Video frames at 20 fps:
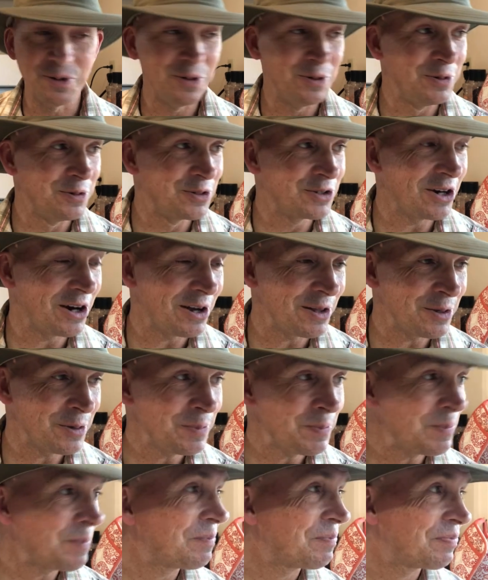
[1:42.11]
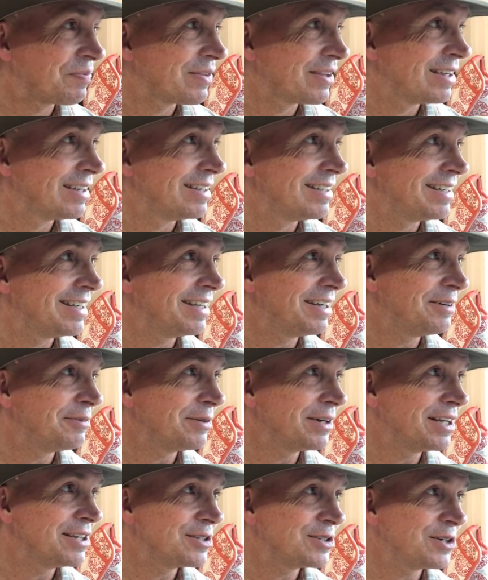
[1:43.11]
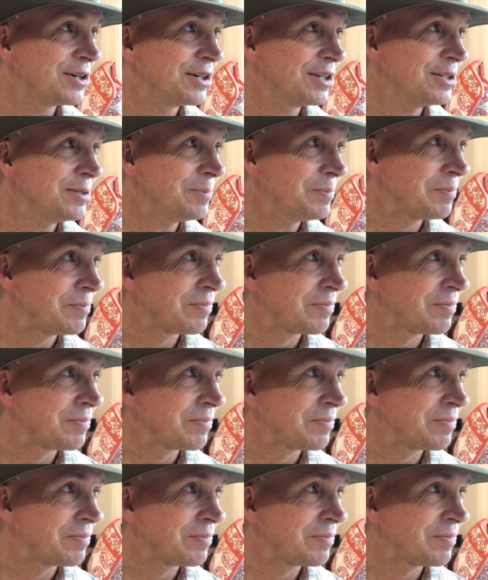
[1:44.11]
who saw them uh, when I started